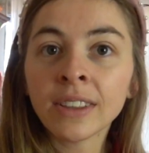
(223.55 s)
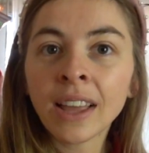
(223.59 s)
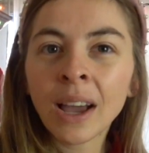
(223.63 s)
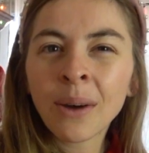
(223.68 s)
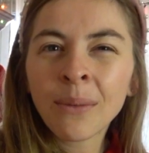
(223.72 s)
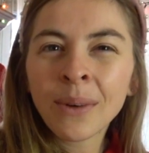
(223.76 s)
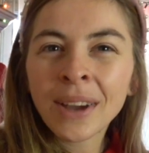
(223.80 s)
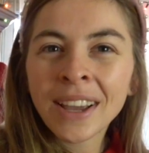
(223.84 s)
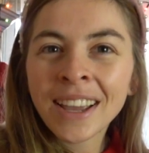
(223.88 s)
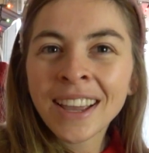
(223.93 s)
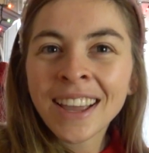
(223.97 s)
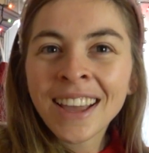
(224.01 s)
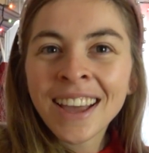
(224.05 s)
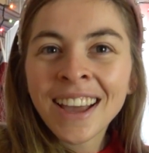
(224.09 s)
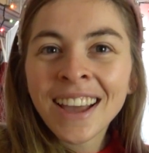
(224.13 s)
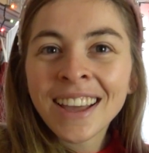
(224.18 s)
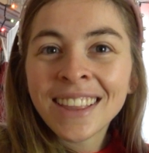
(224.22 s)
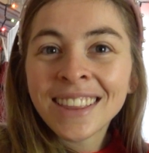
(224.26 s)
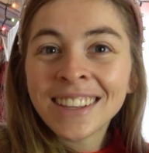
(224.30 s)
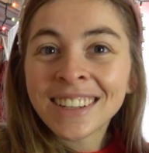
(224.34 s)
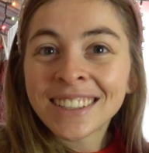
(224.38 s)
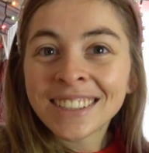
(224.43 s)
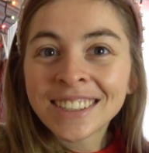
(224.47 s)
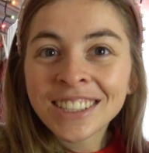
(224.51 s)
That way
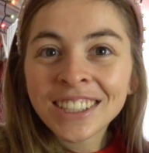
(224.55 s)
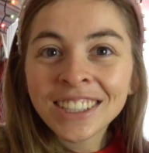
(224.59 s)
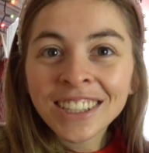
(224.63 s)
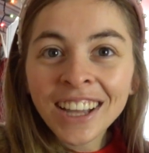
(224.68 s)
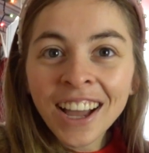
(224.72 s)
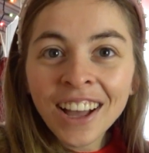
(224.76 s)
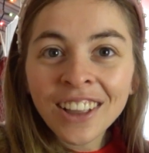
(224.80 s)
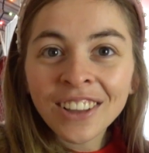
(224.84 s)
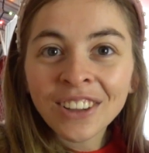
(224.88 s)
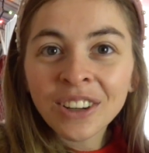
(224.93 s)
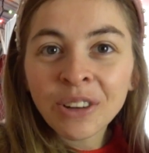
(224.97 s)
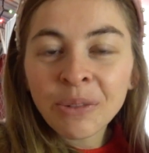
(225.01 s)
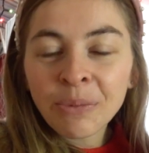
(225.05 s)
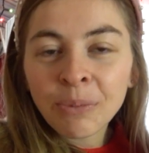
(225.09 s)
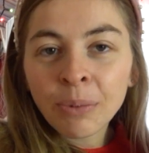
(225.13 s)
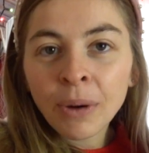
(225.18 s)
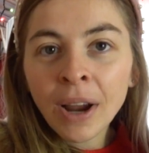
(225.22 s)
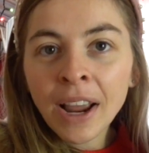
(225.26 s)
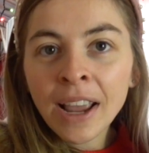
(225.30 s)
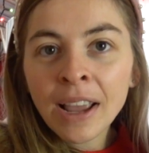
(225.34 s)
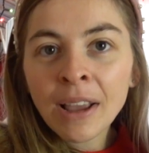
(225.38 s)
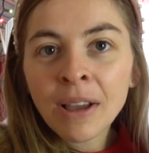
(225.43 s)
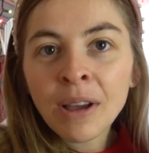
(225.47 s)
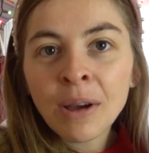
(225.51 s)
there's still color and
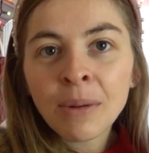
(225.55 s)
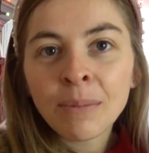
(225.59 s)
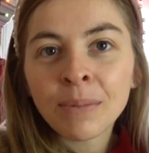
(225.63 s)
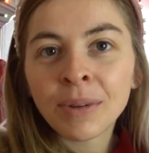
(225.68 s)
bright,